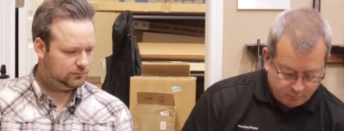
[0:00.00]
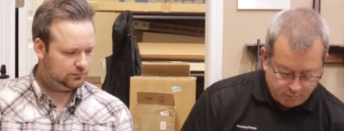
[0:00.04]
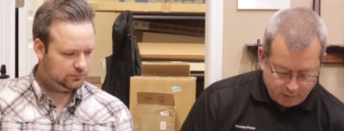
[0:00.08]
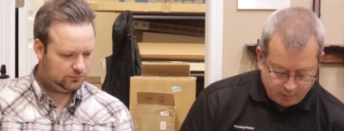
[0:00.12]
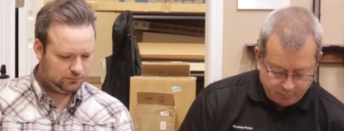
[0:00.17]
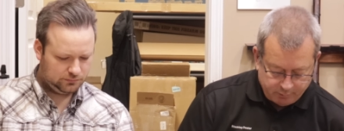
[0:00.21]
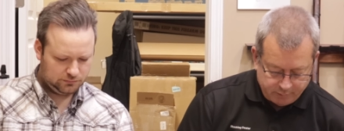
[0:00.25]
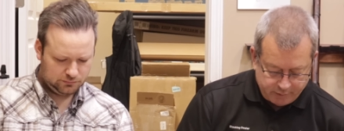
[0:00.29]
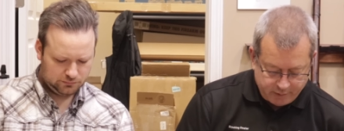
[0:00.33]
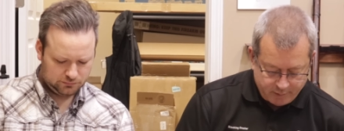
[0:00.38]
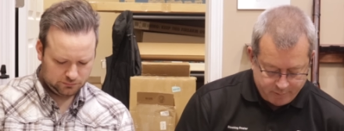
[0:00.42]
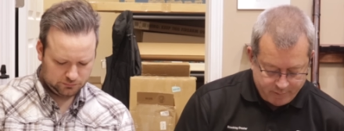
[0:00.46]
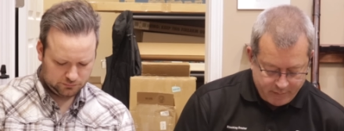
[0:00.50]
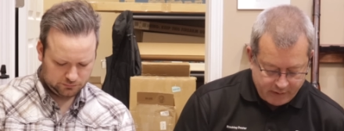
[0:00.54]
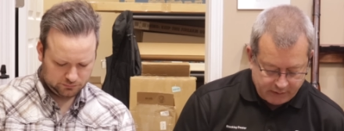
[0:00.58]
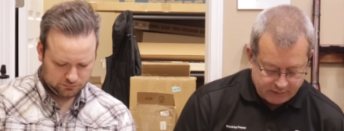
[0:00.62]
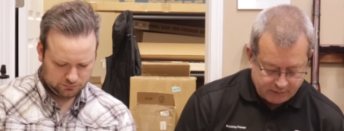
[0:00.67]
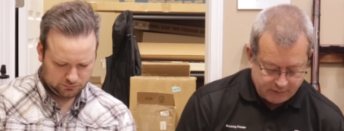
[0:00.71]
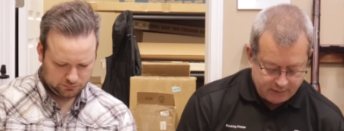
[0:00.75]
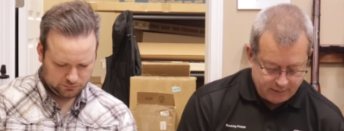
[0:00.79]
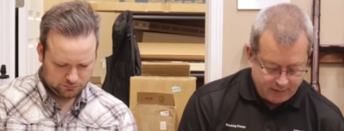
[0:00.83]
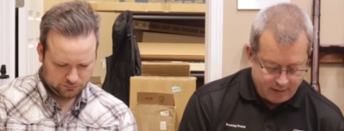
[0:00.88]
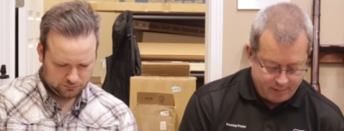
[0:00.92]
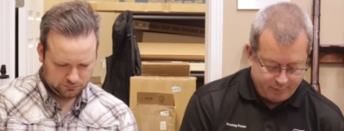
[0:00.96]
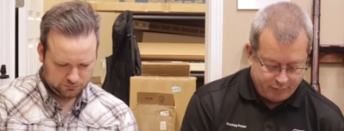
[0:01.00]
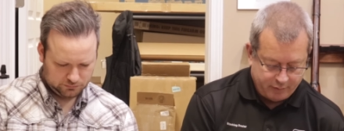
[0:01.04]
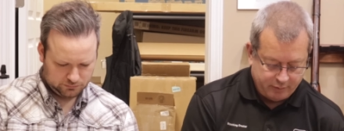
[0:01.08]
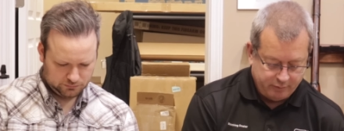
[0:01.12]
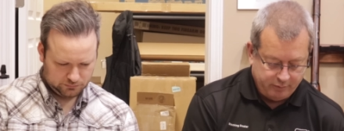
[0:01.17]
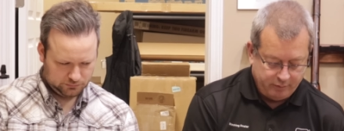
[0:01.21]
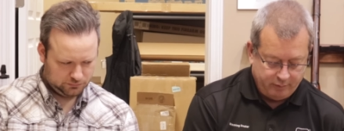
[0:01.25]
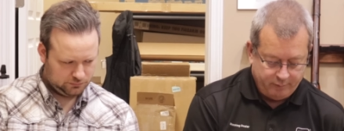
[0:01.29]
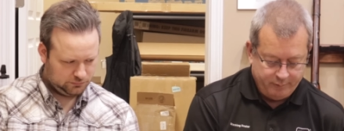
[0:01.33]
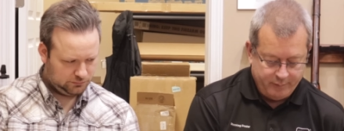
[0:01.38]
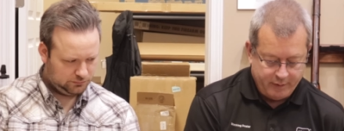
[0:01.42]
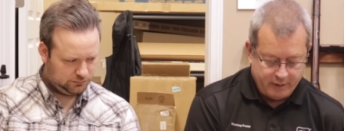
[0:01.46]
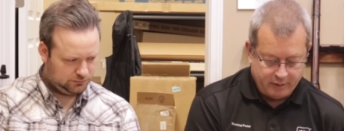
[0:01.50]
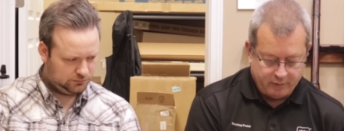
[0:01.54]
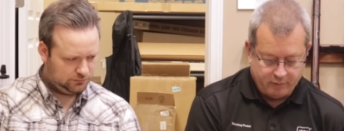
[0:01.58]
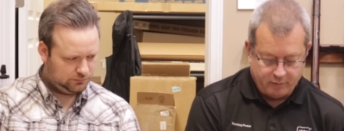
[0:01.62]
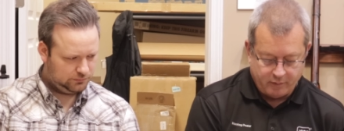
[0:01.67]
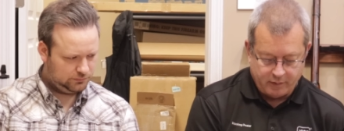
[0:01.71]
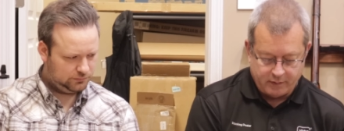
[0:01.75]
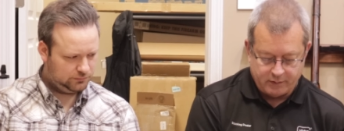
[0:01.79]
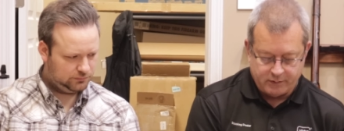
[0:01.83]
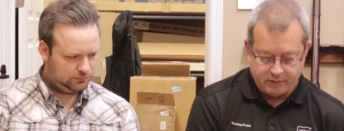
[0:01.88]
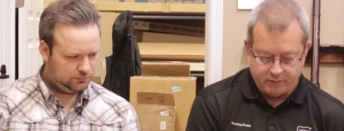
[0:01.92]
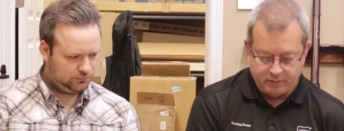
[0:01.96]
Speaker 1: Well, to mix it up a little bit,
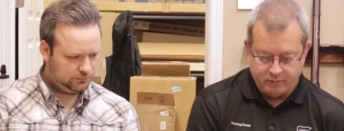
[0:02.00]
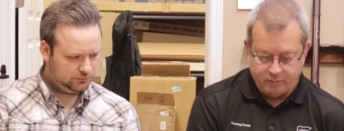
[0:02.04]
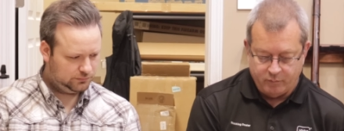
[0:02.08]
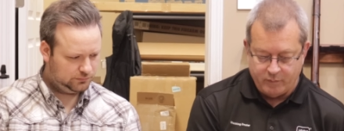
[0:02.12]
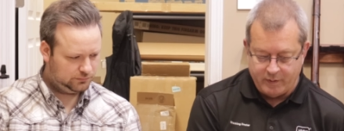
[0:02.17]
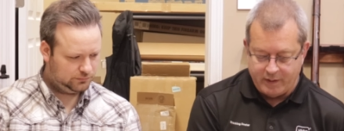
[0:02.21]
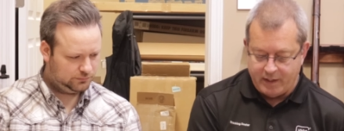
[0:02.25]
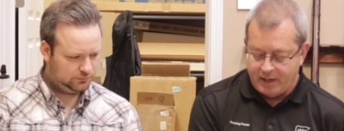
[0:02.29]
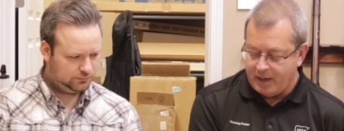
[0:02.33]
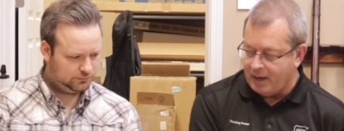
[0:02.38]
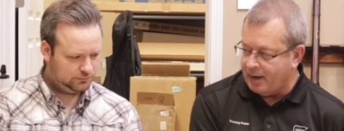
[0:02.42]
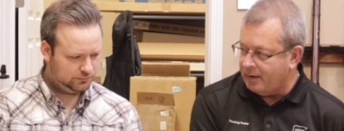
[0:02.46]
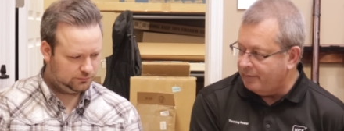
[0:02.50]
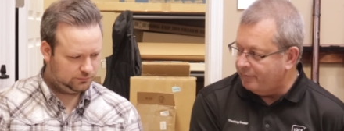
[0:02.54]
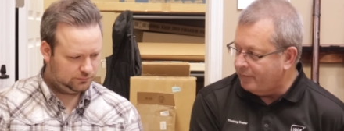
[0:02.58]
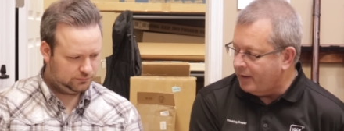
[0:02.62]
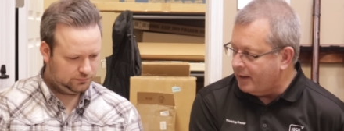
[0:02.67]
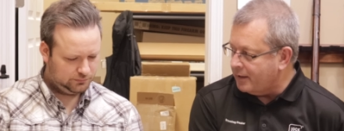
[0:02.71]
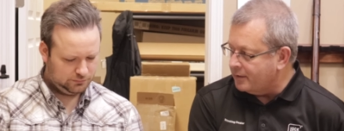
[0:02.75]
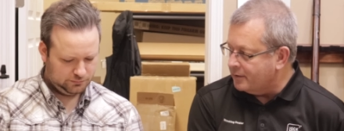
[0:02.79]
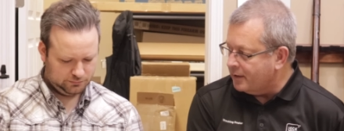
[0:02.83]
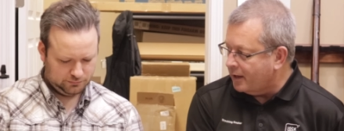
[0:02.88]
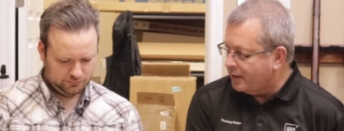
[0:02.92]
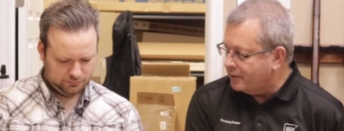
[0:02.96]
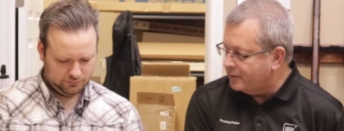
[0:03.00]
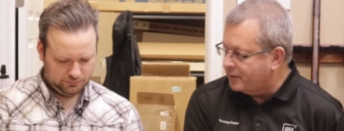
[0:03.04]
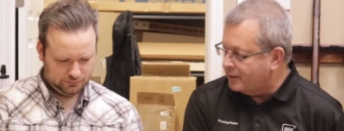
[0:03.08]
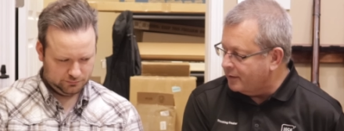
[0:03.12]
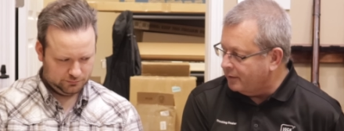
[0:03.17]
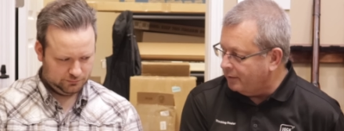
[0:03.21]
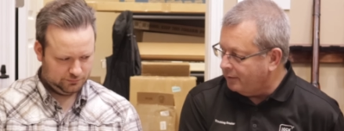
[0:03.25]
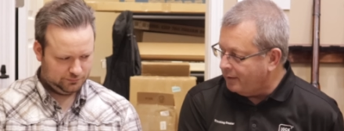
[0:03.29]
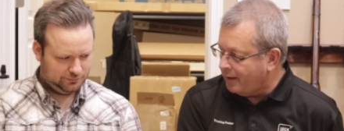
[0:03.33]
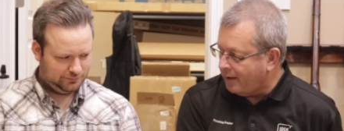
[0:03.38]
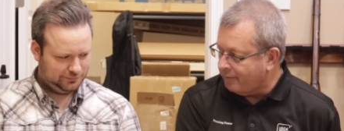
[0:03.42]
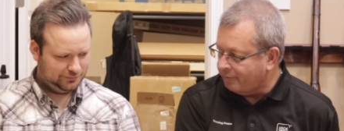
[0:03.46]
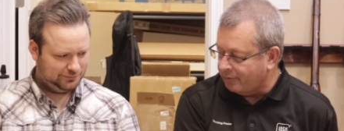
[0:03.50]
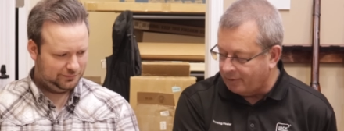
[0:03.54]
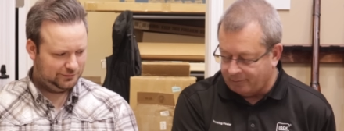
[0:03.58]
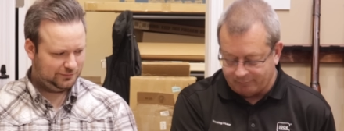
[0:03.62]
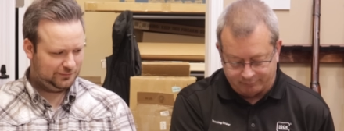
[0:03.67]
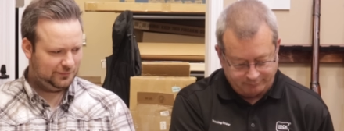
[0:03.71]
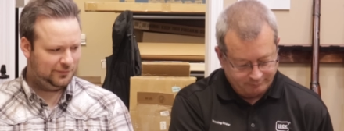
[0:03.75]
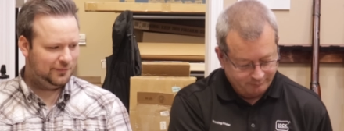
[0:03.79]
Chris, we have a 1911.